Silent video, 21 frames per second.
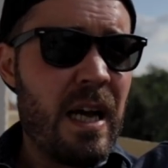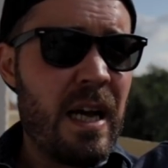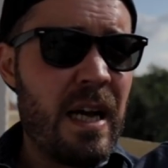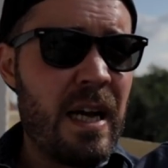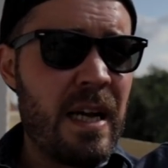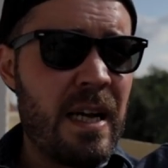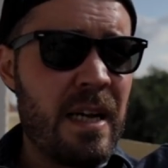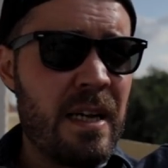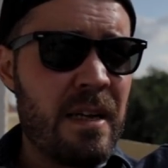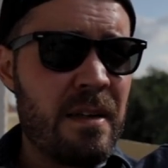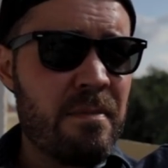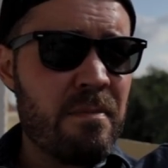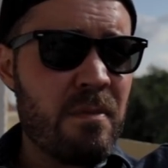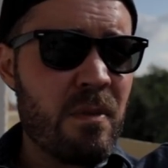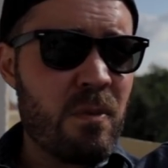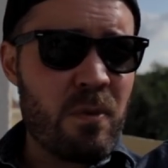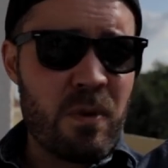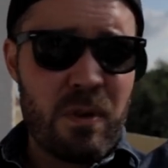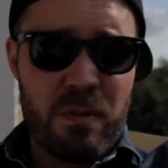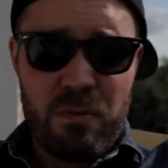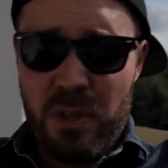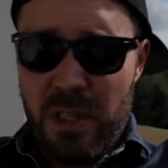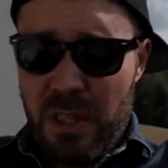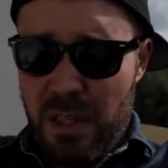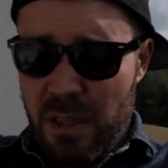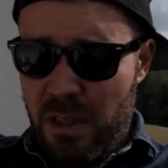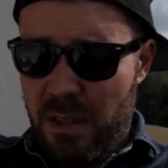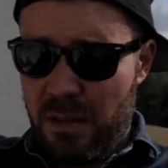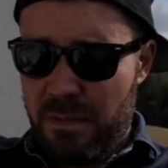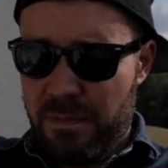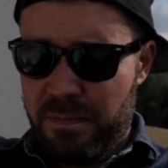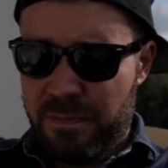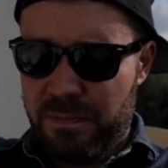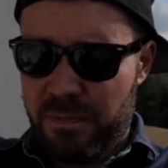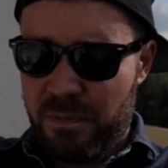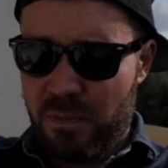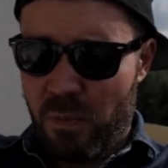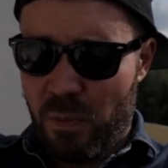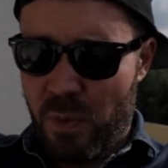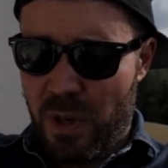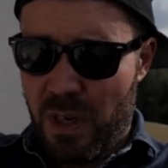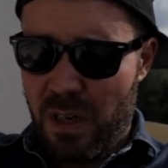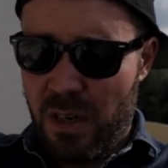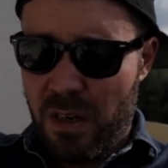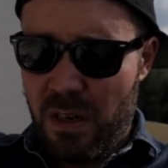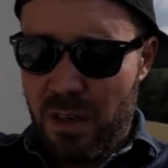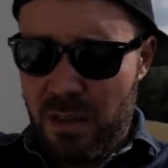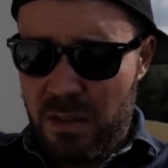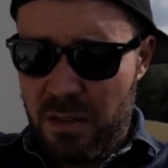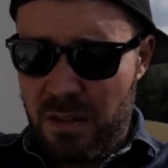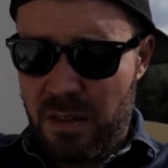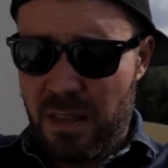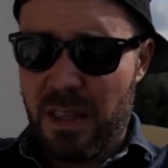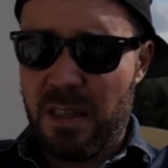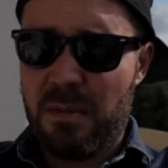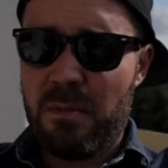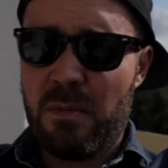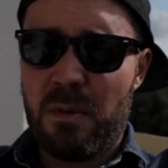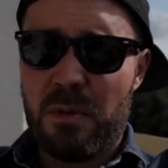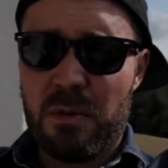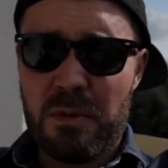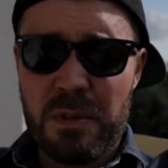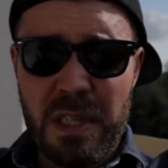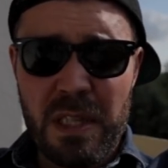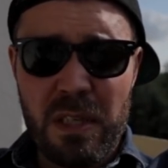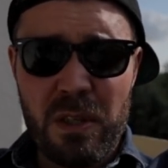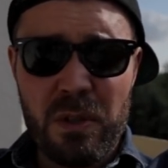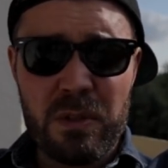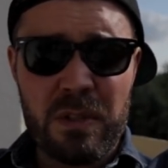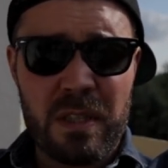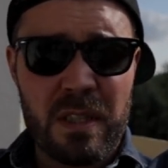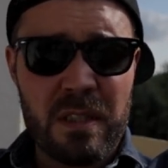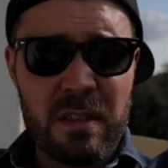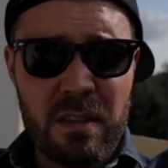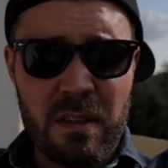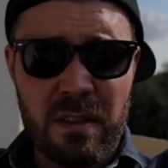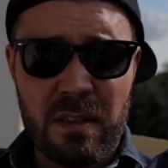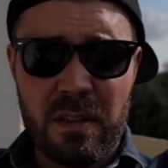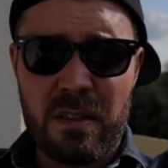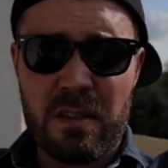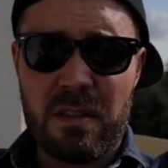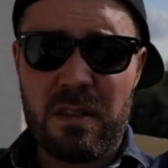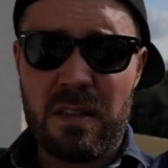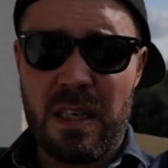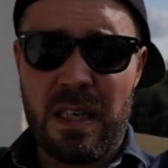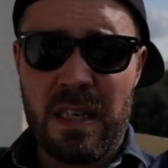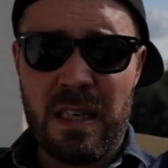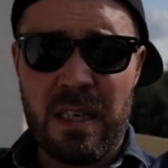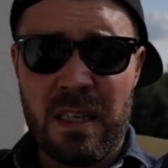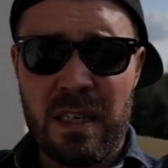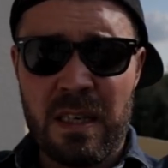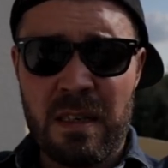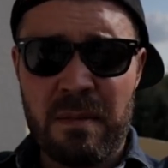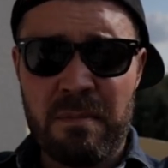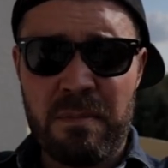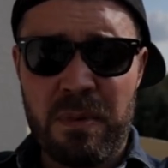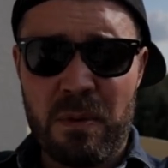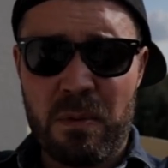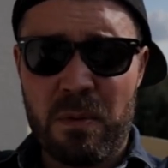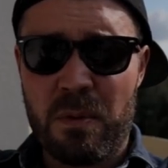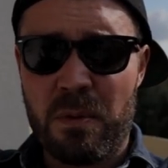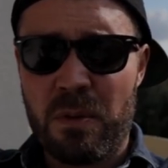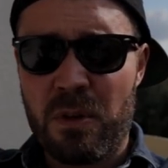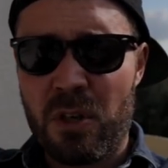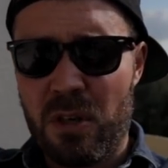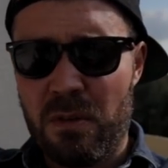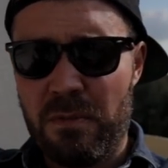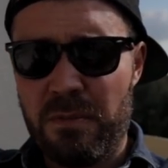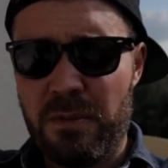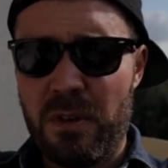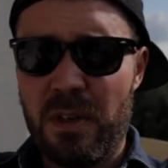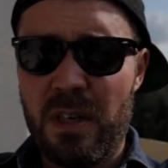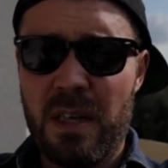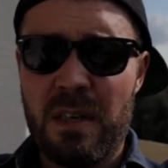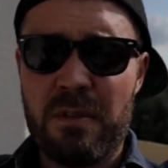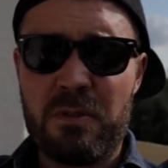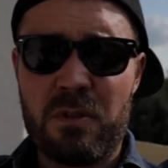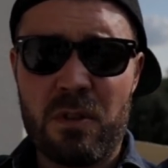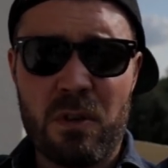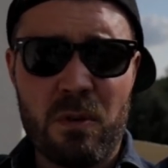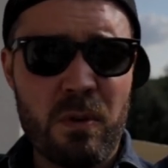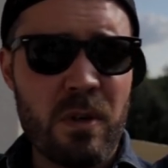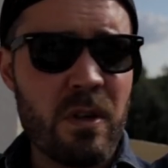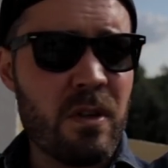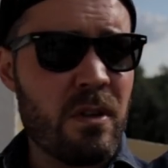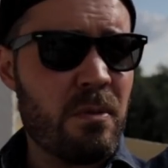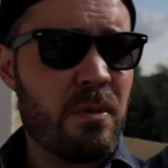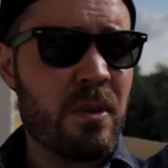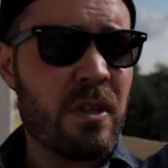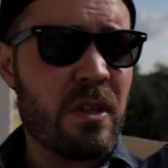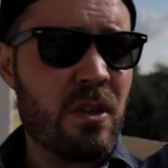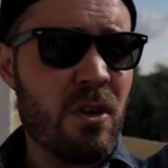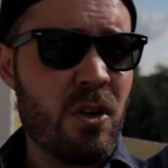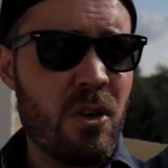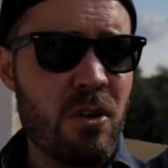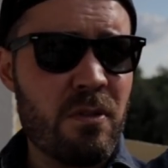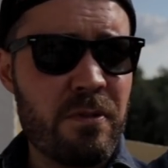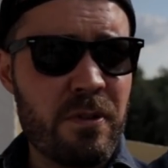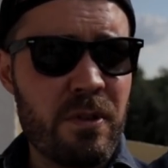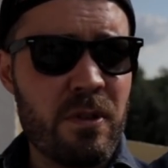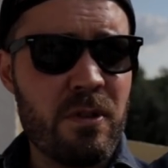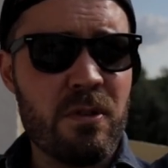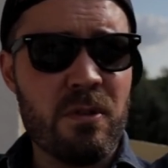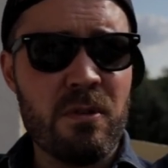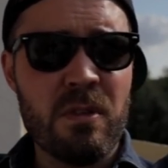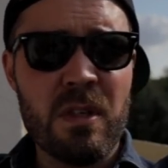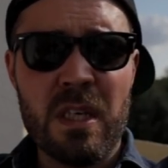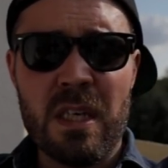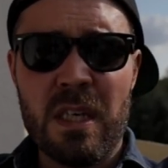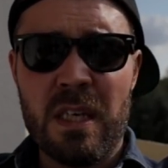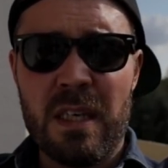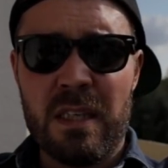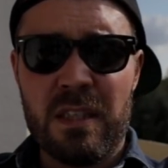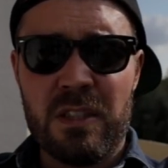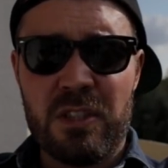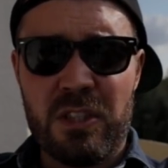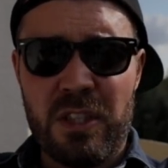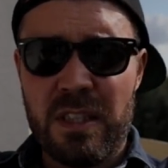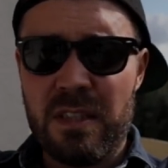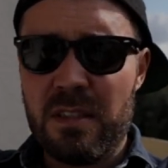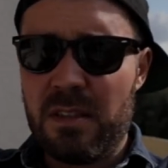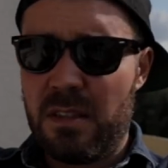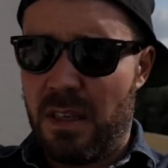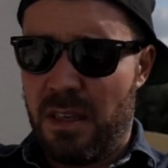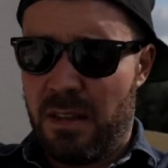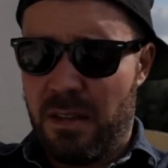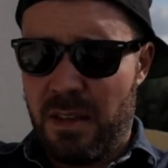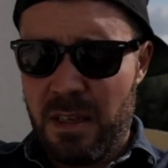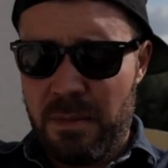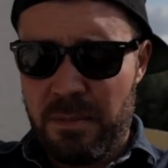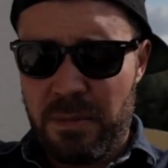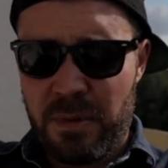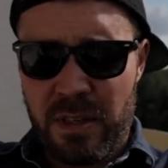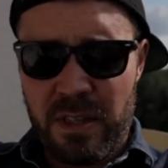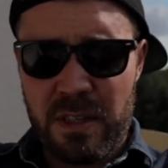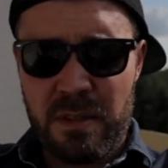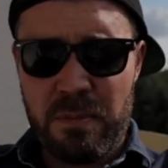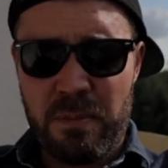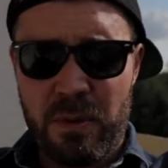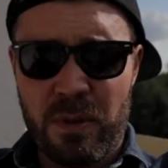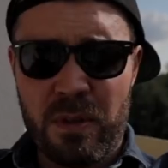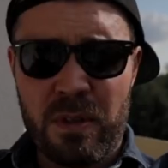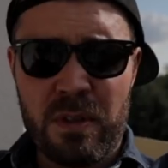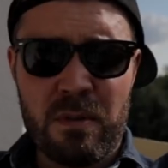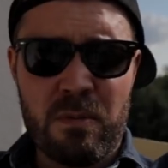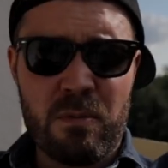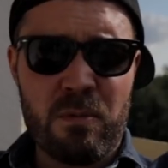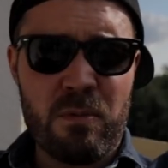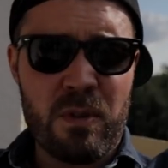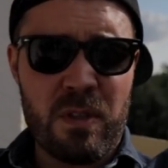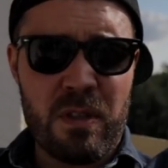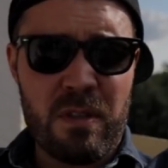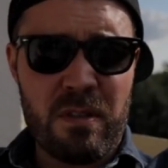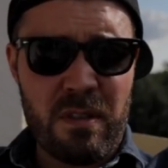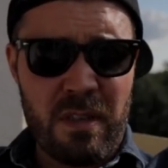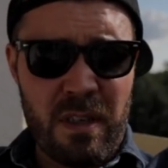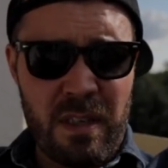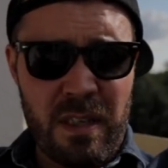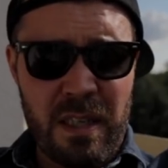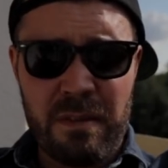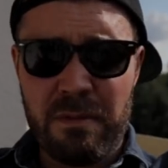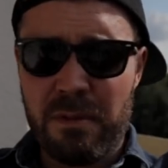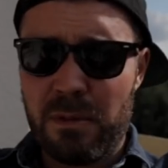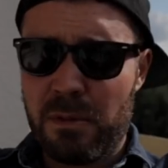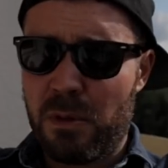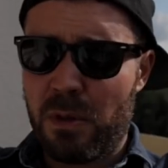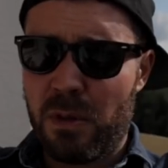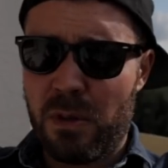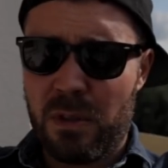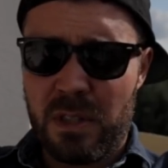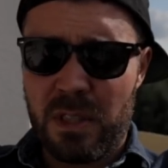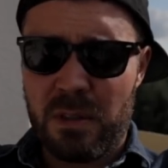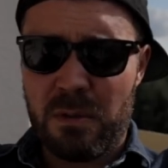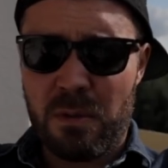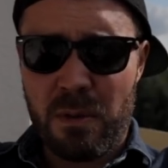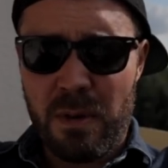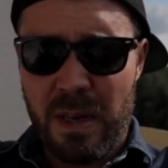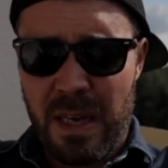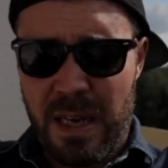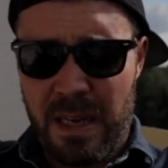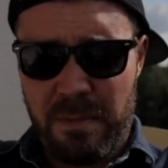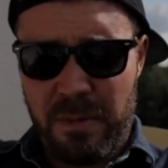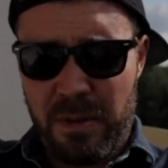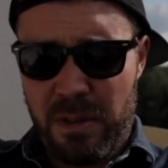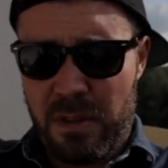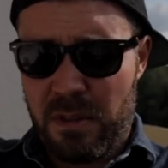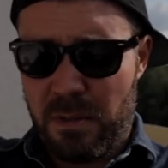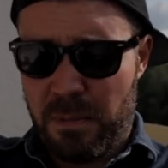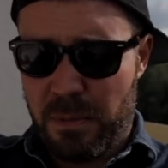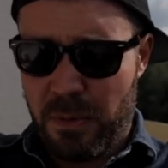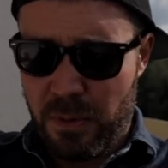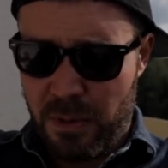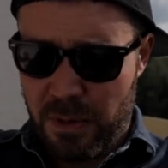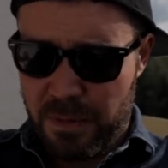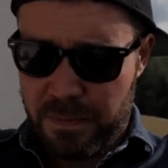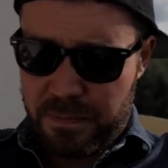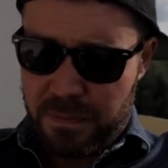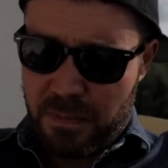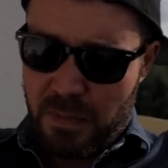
Um, we really we had a hard time, we really looked into this, uh, but we were confident after a while that we could offer you jeans at that price point with a level of quality we were happy to support.